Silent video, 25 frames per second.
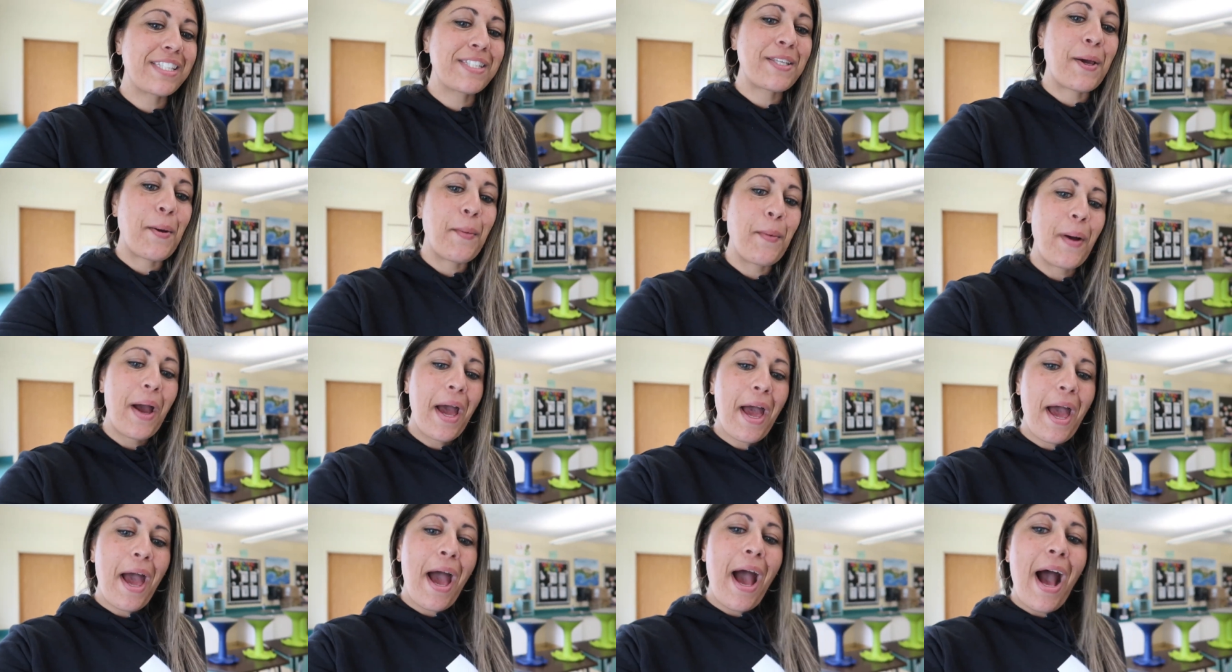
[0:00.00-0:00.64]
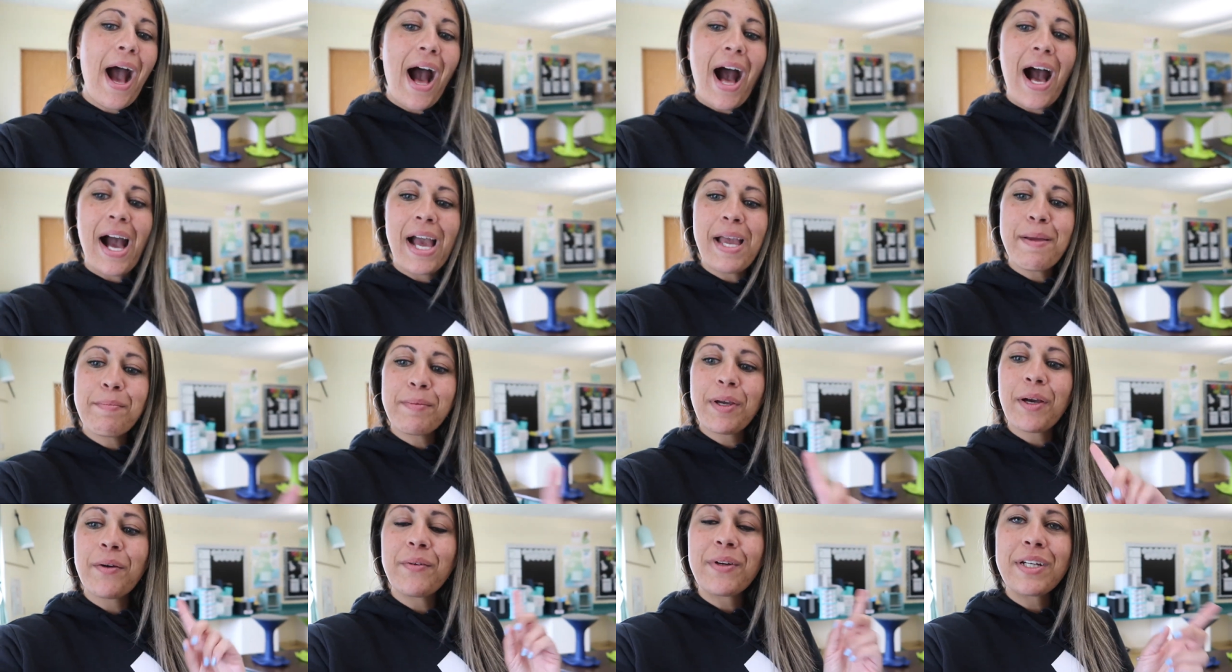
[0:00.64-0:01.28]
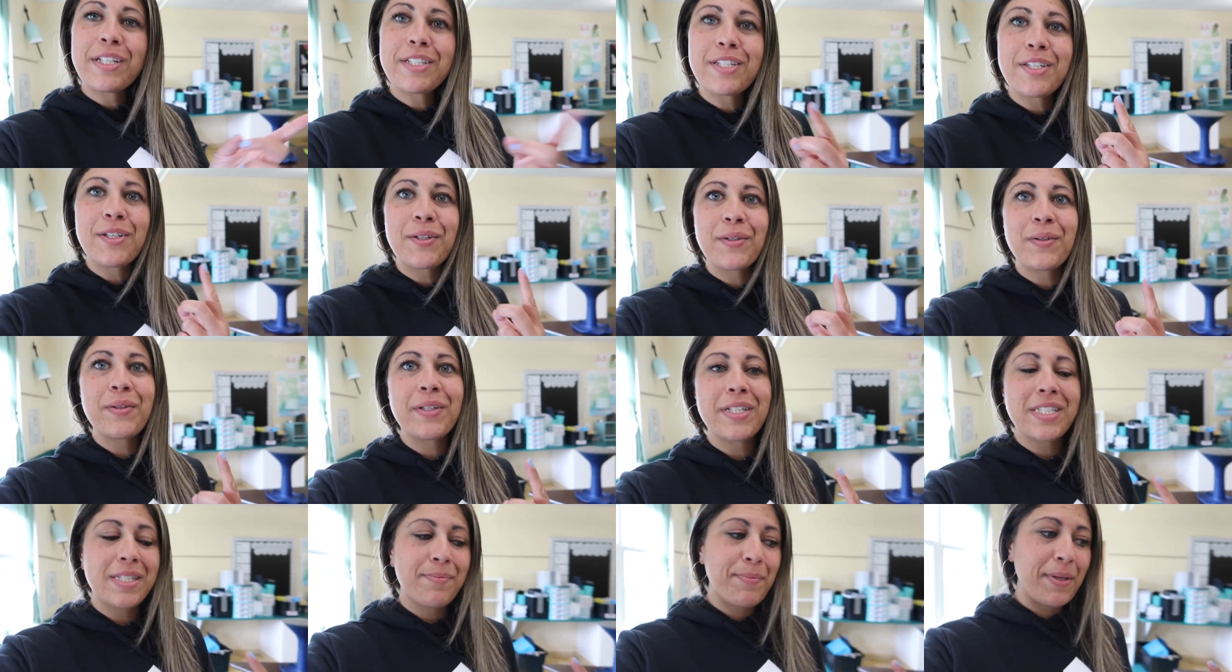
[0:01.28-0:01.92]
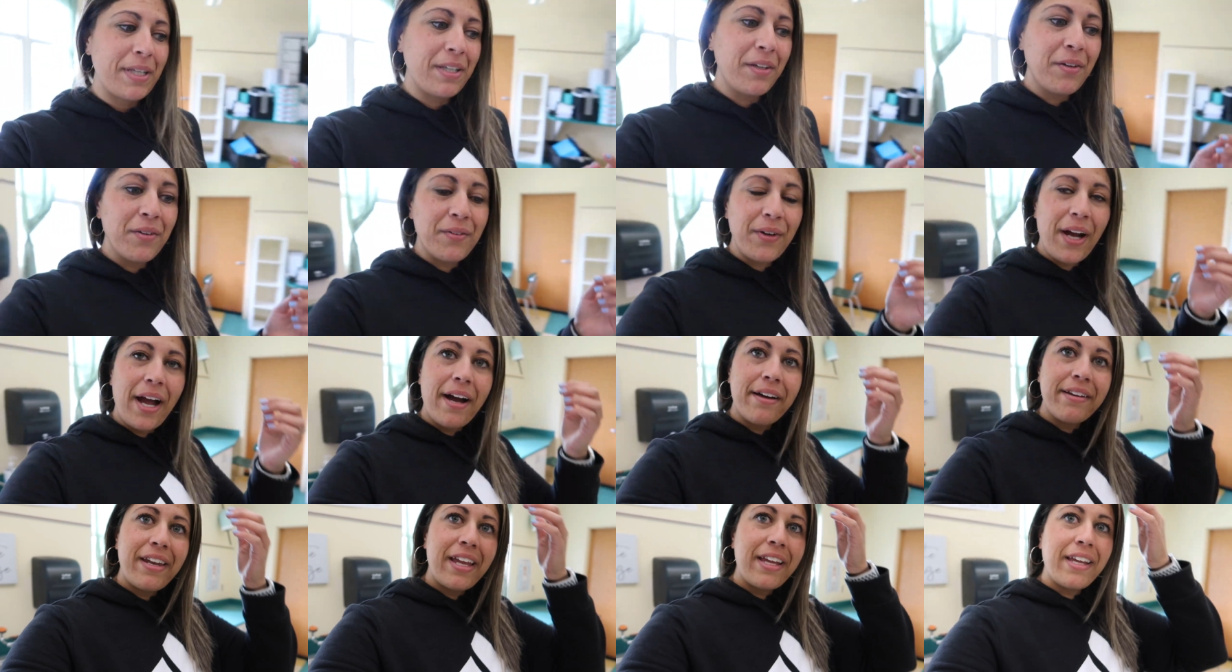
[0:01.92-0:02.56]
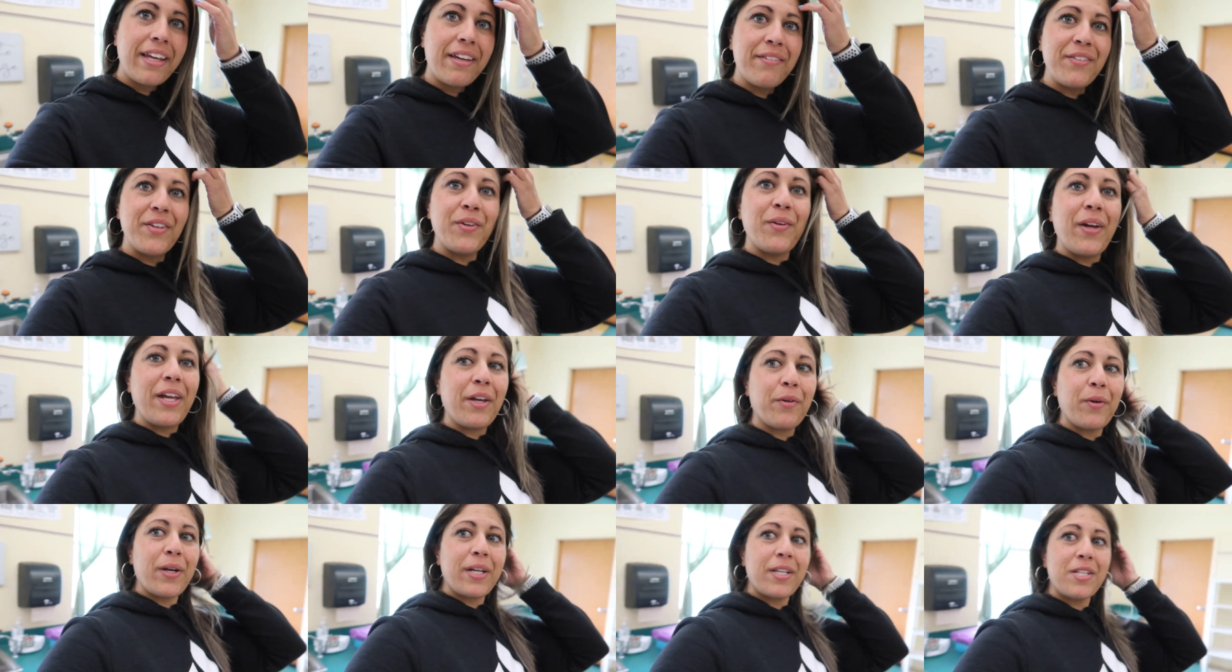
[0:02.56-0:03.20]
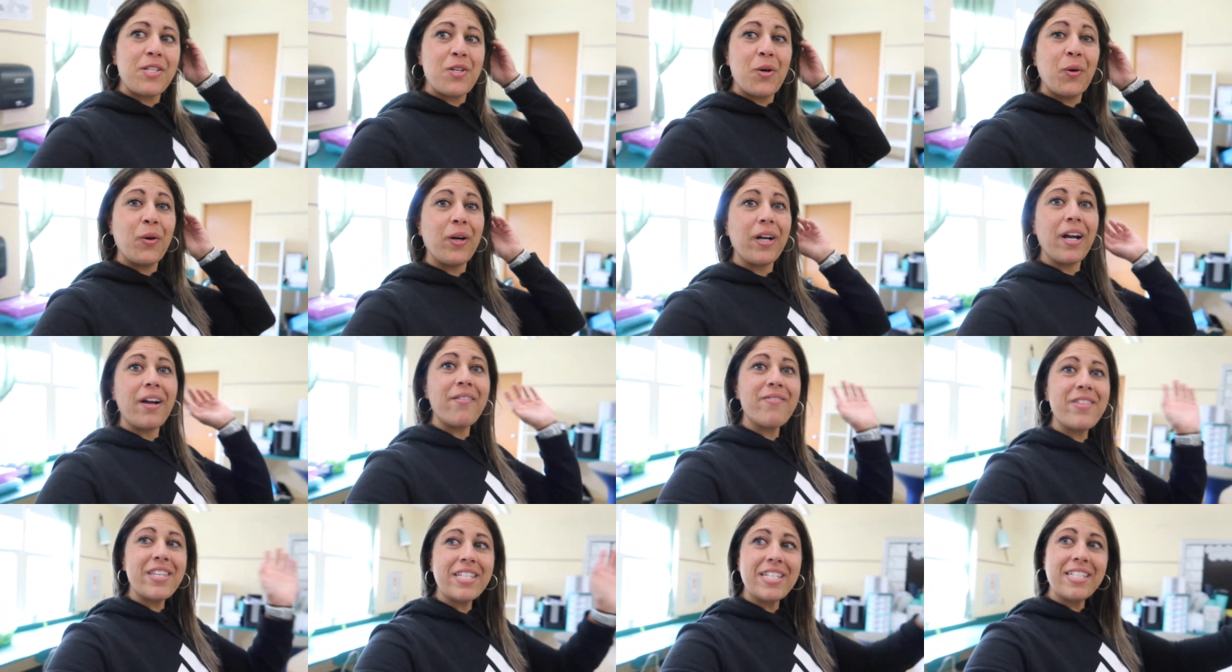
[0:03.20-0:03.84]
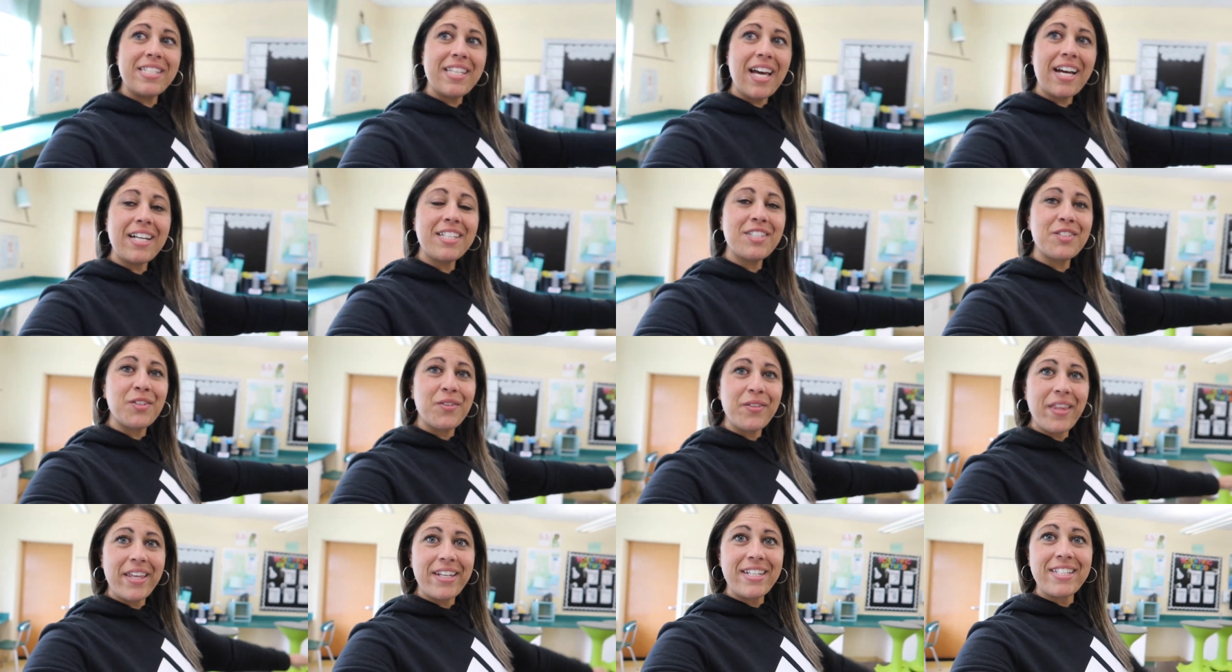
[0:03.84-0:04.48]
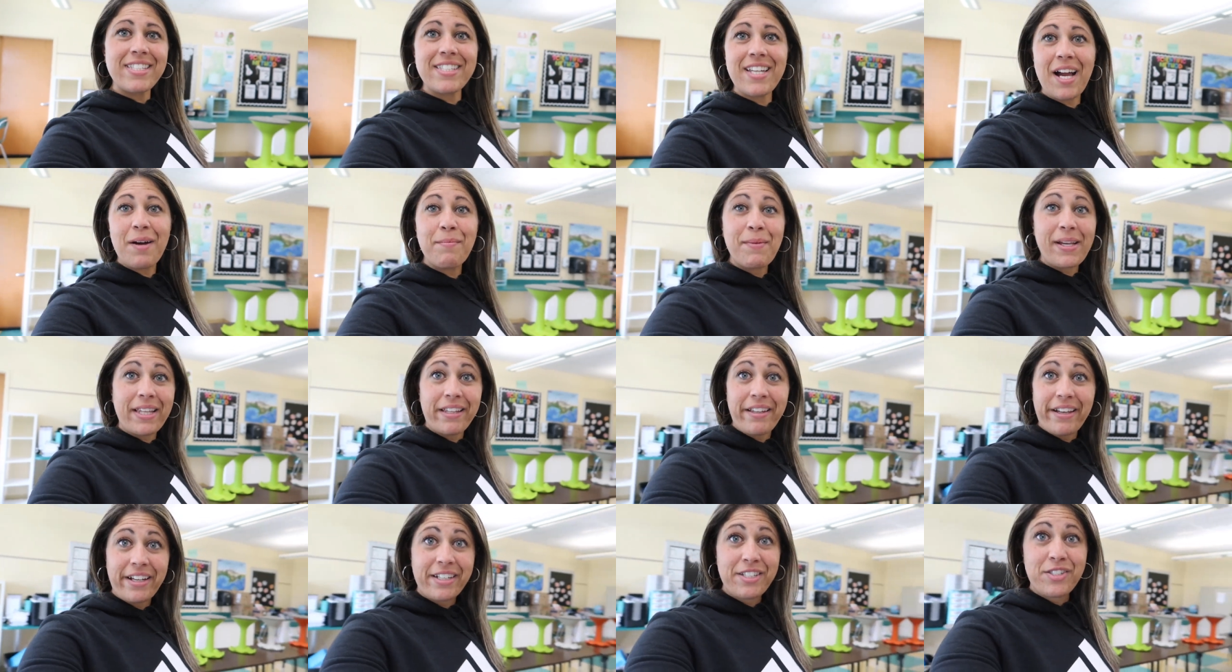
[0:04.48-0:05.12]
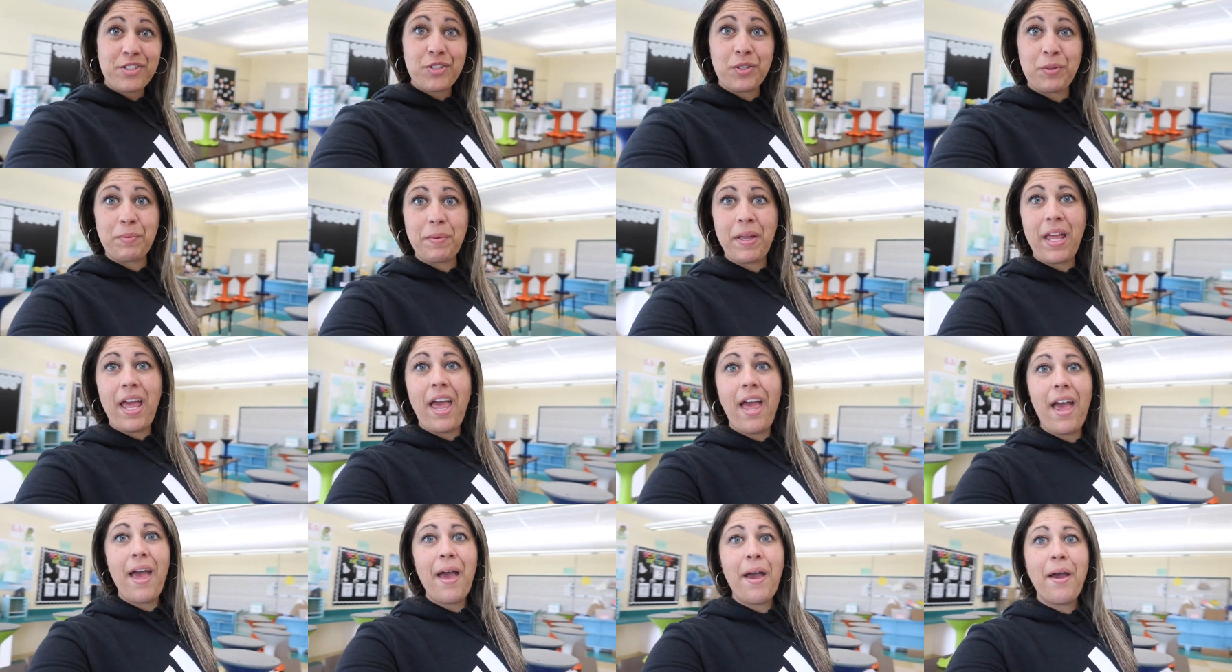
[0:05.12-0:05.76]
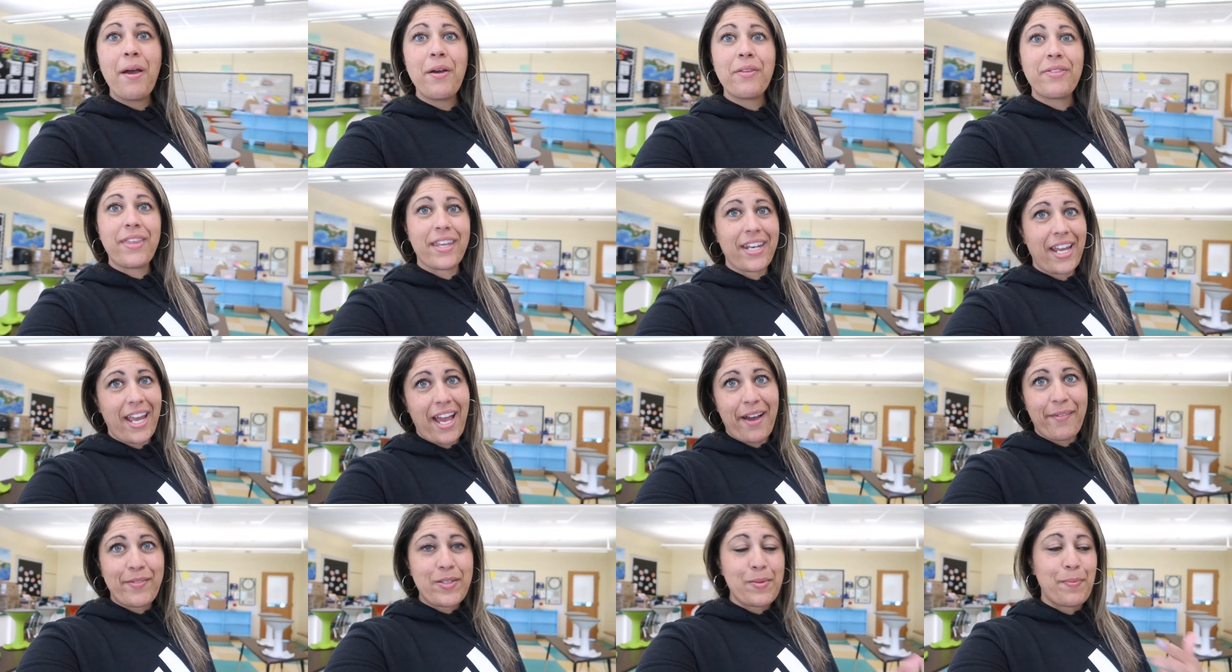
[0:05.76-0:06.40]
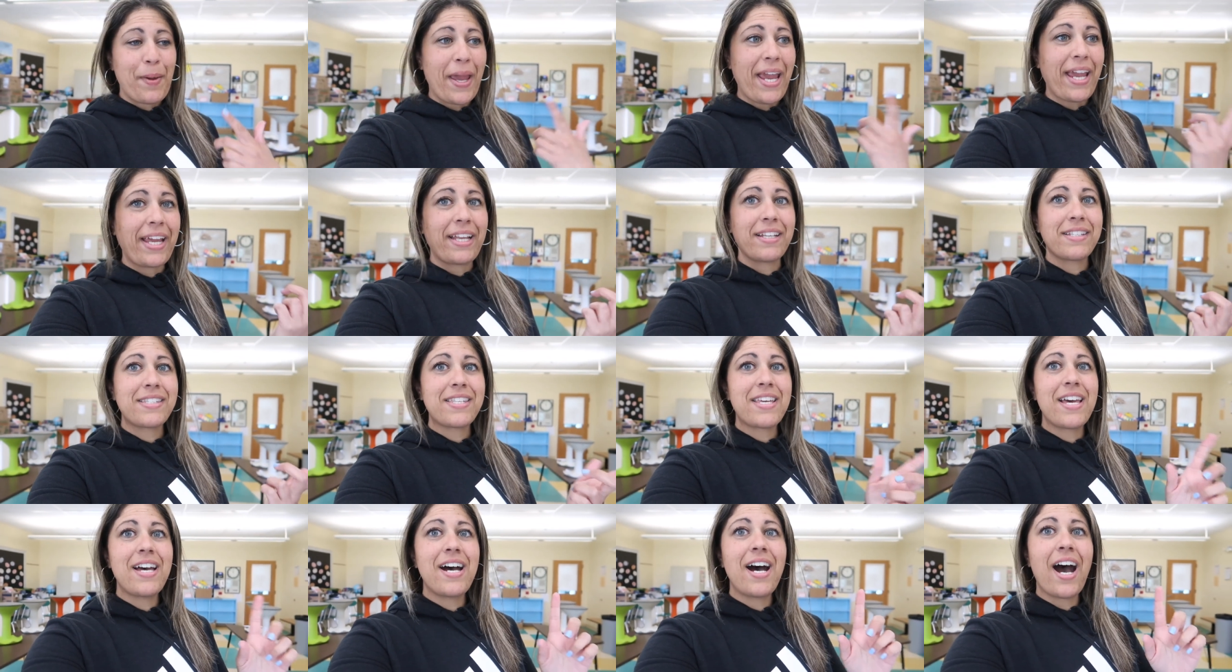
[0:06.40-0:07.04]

So I'm going to spin you around and give you a quick tour of the disaster that is now my classroom that I have to paint